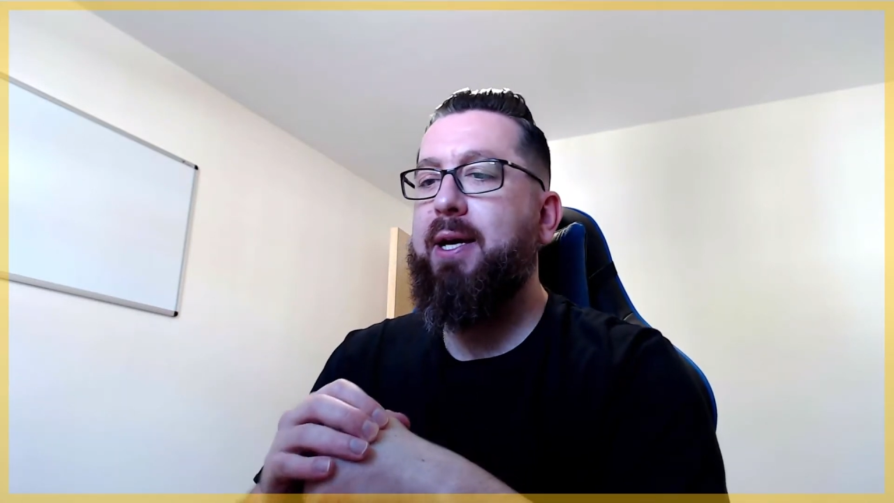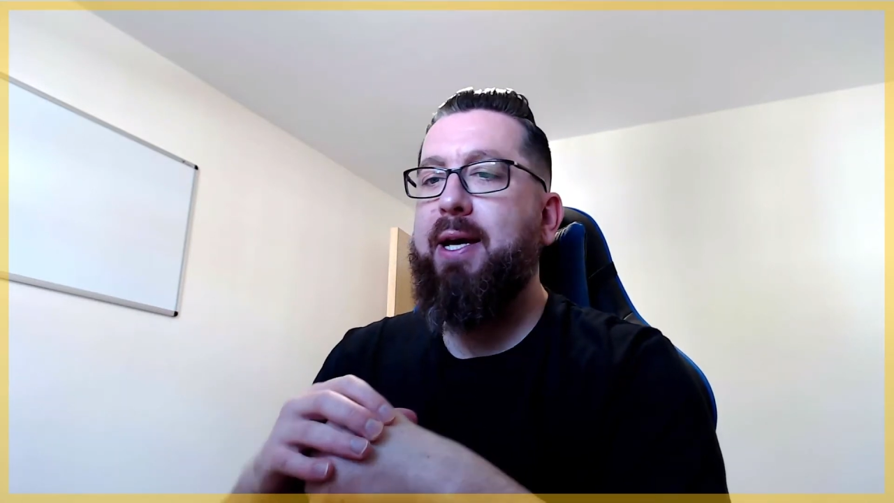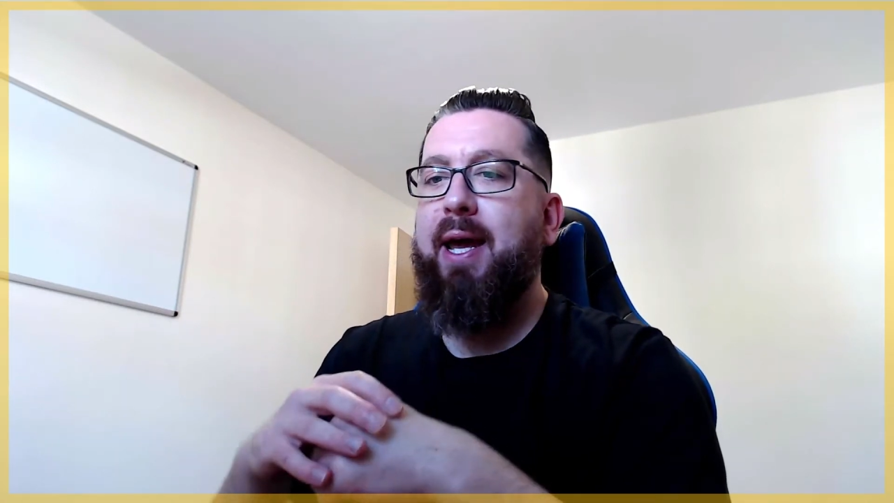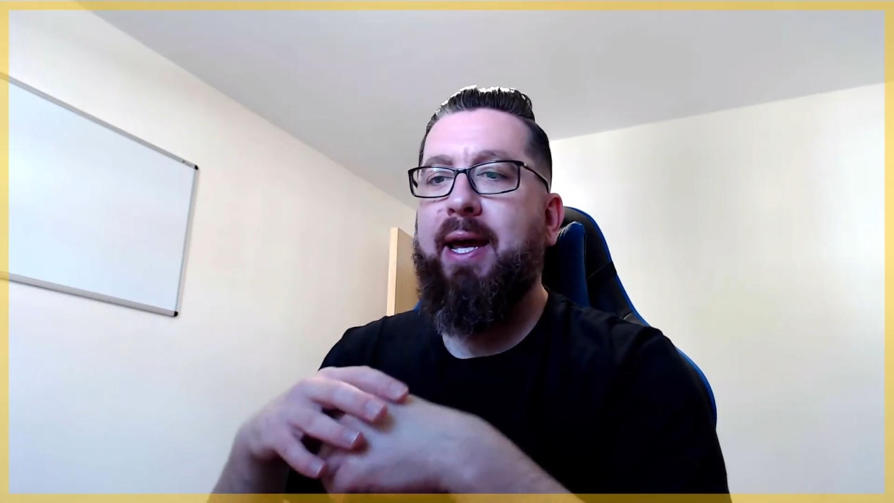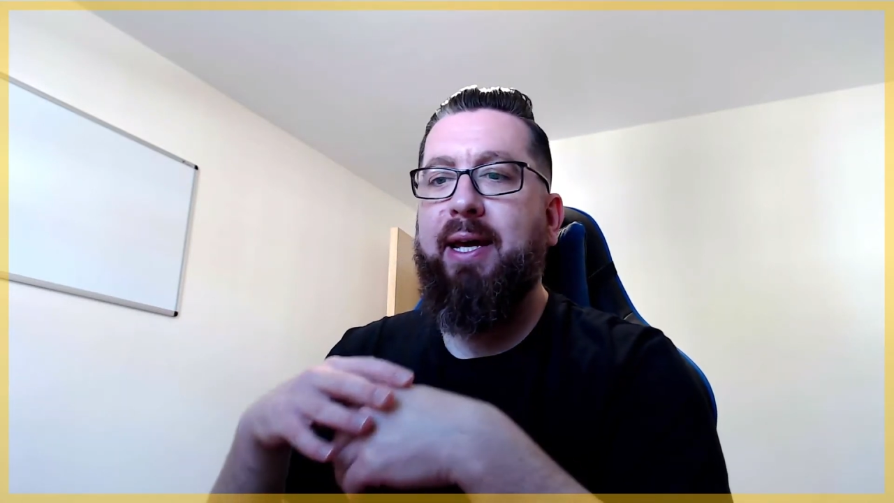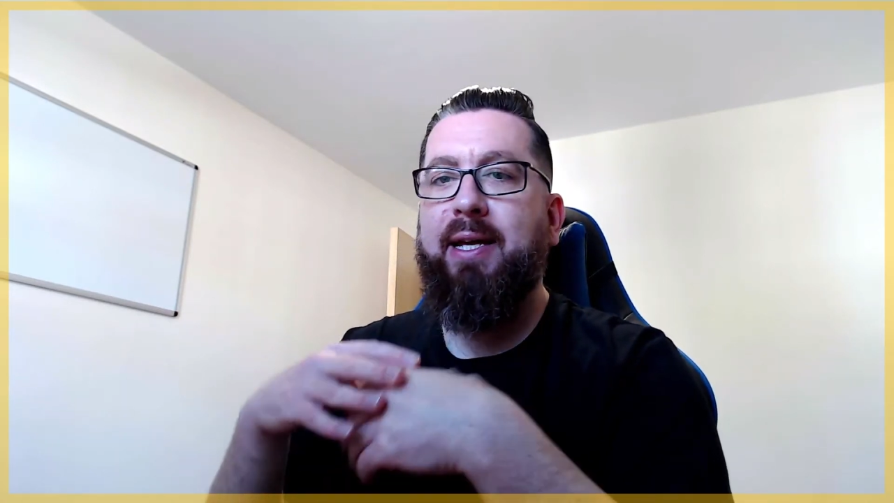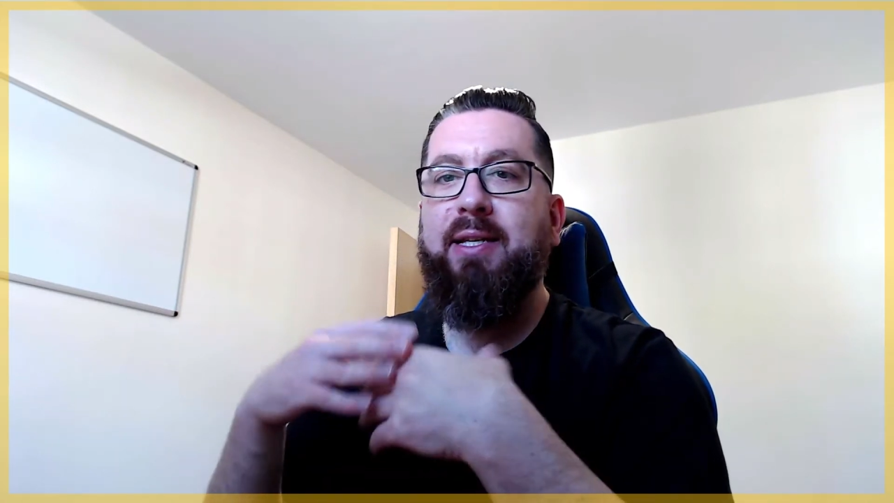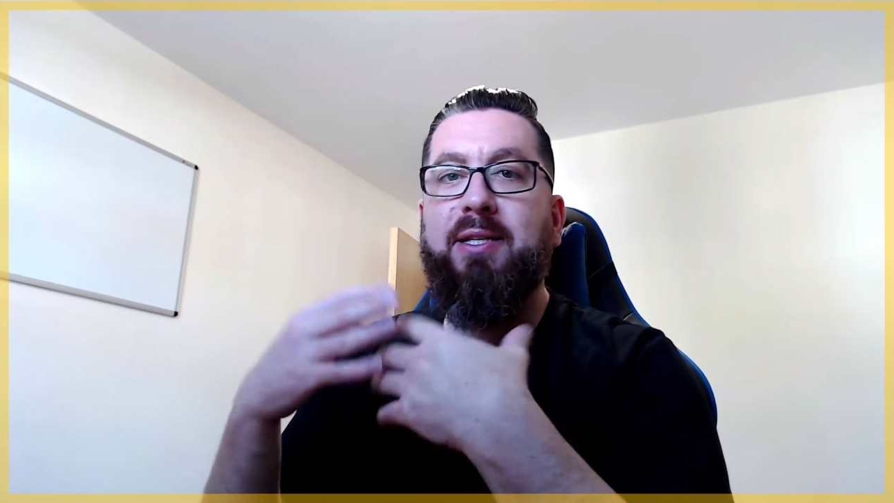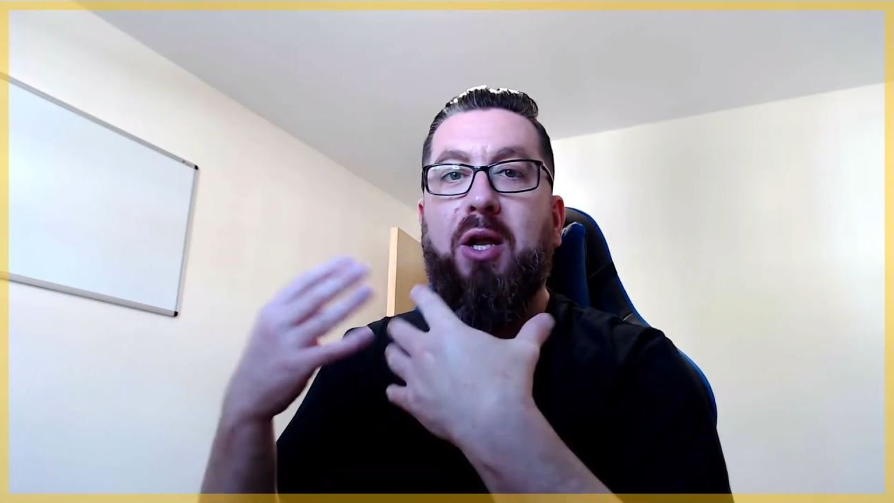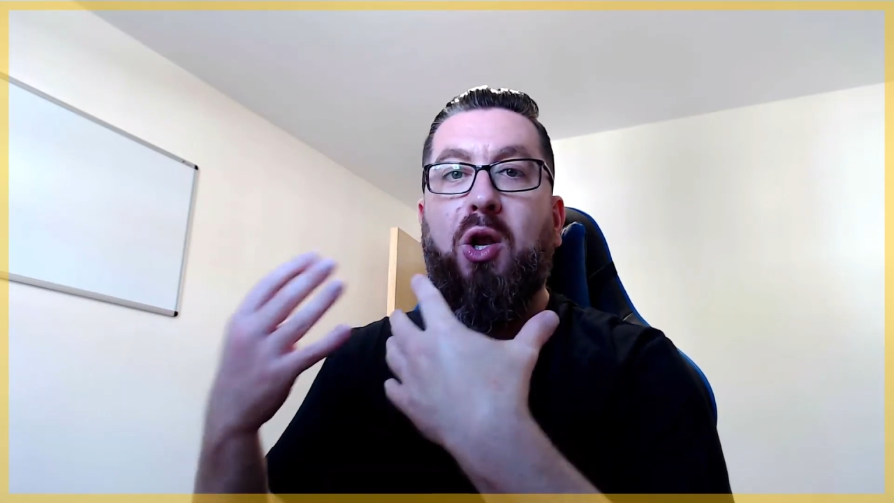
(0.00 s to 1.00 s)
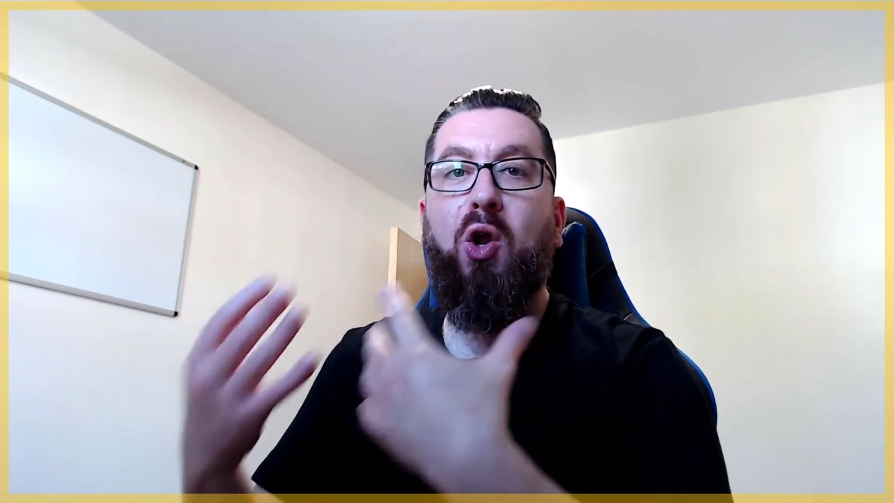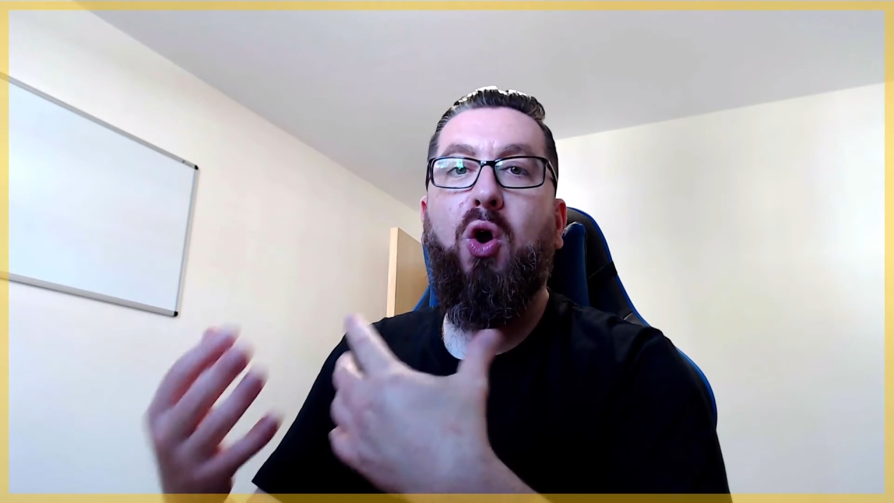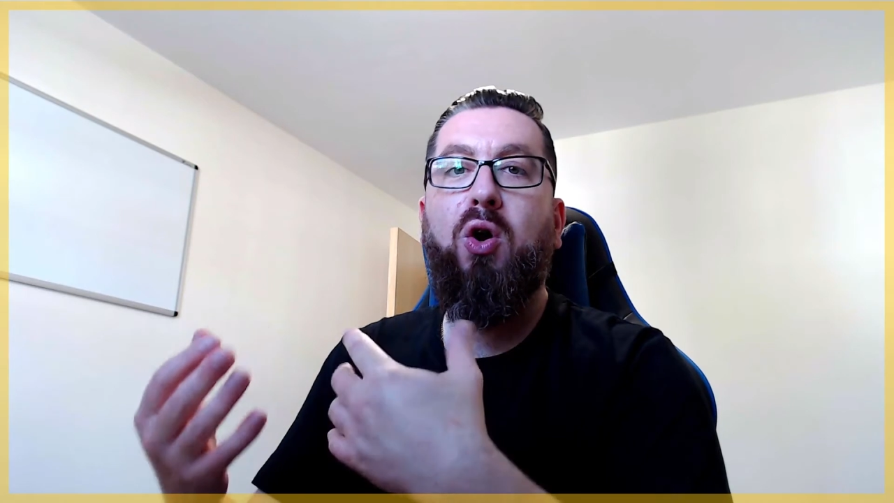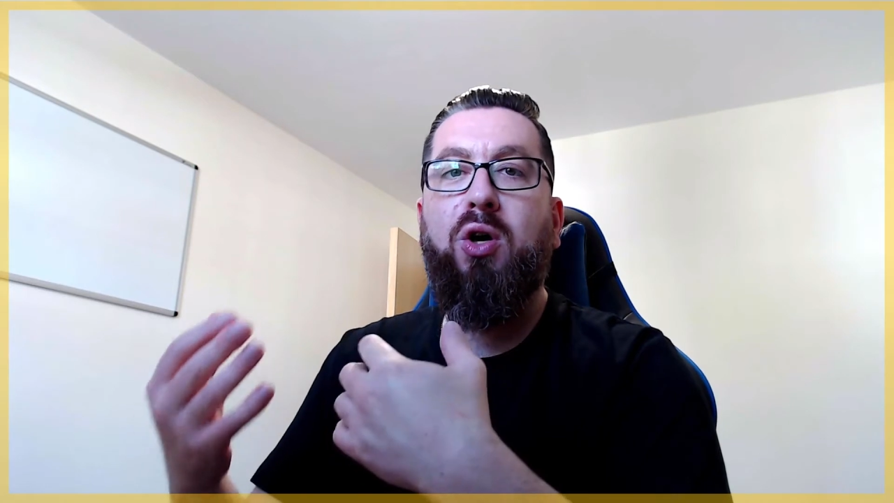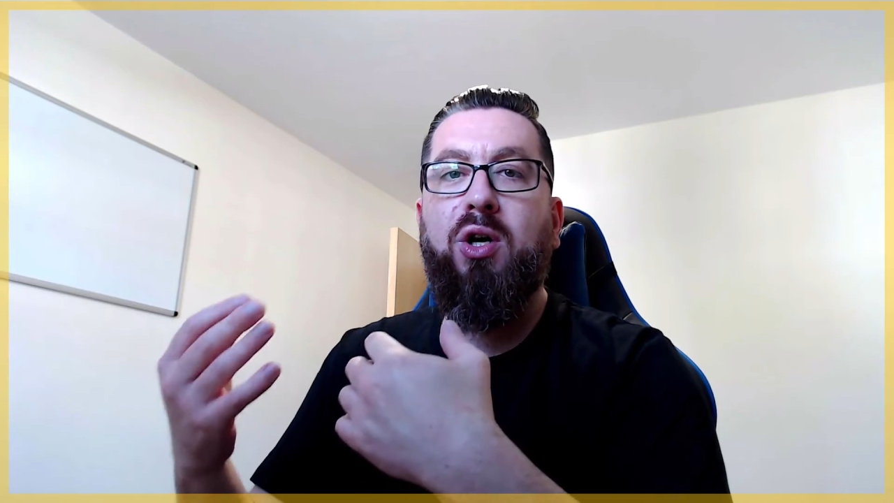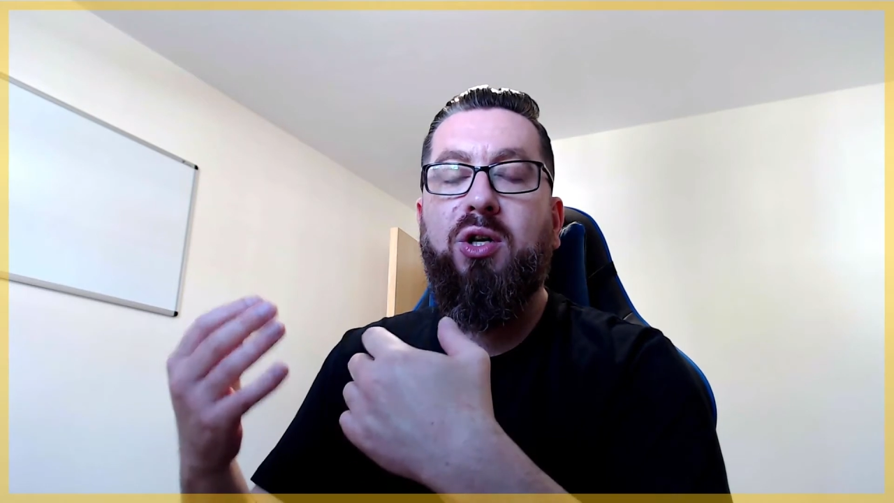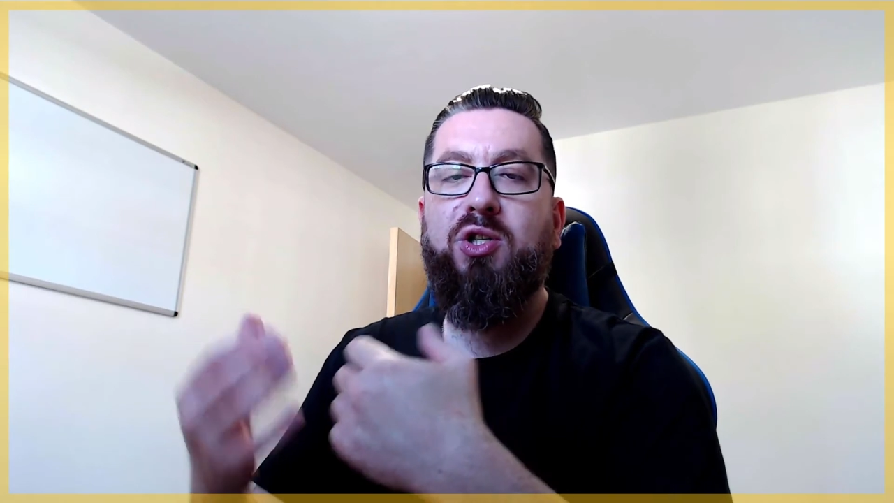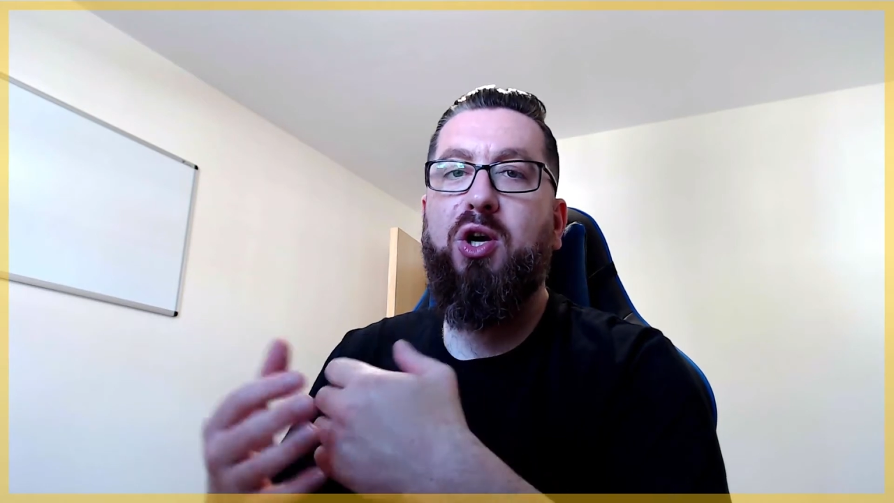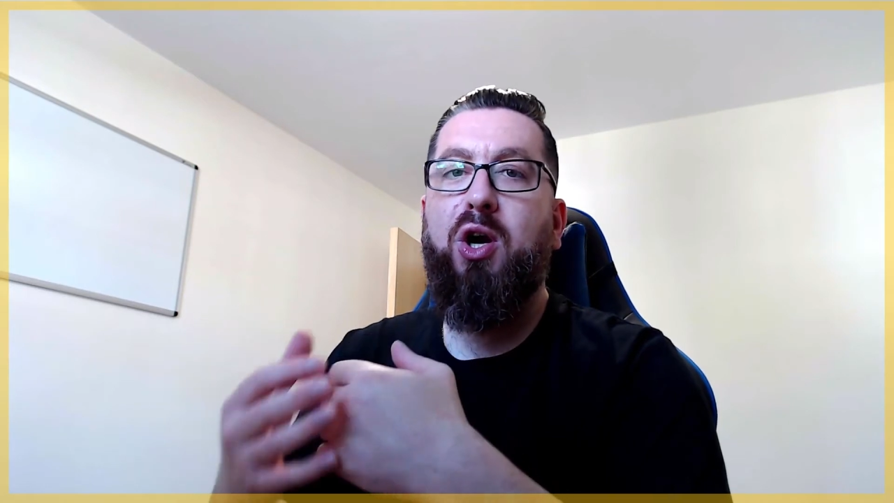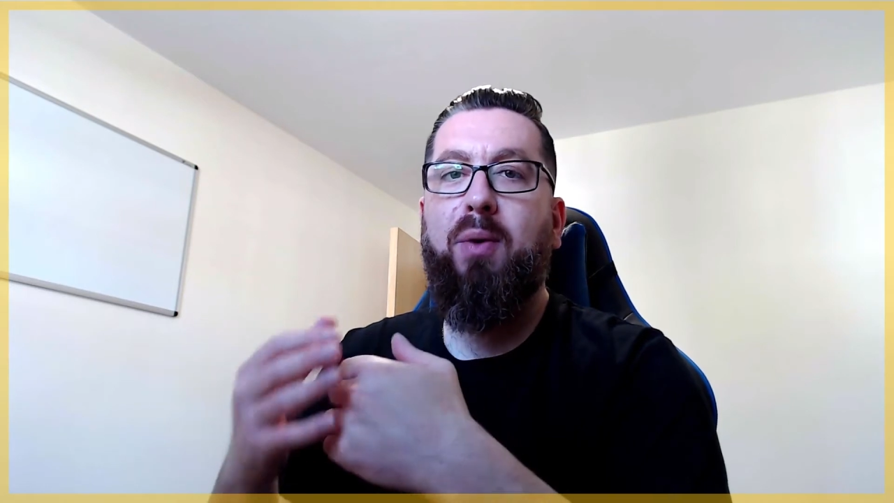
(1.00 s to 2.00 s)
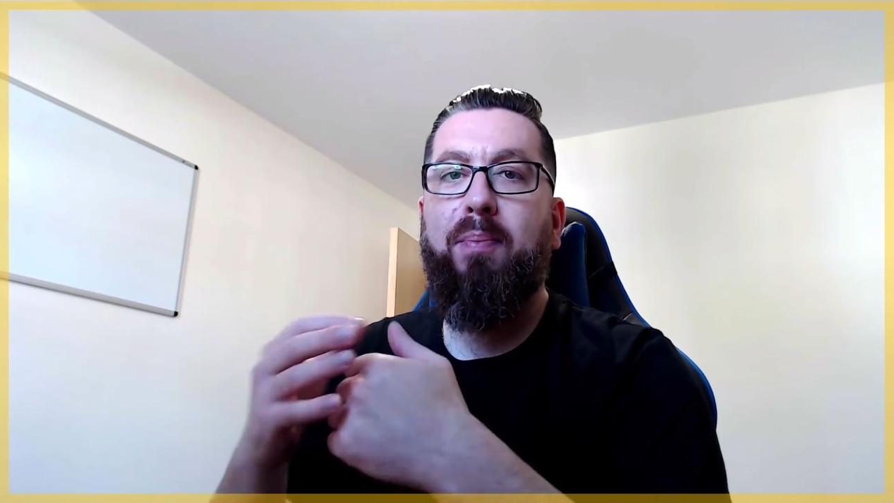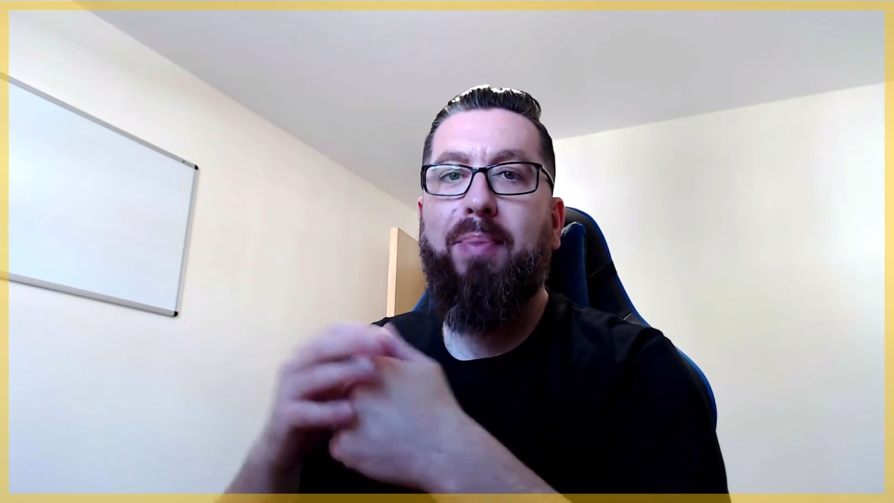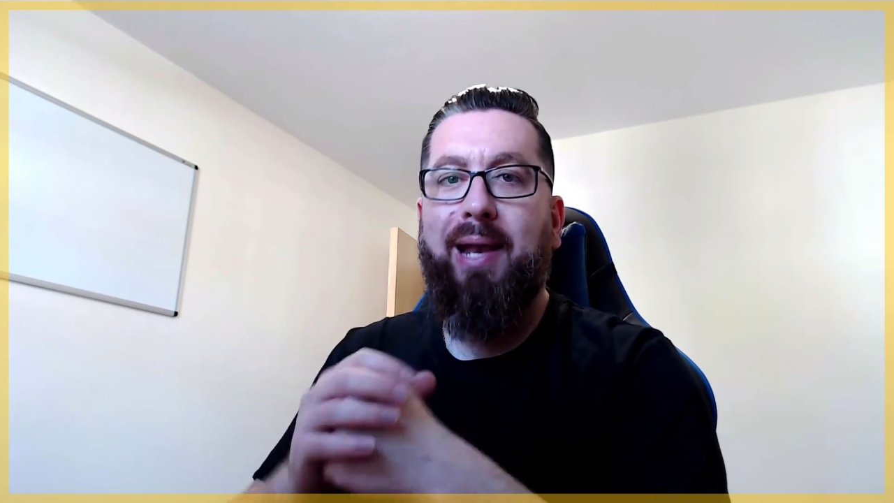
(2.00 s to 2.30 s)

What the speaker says: it is long-term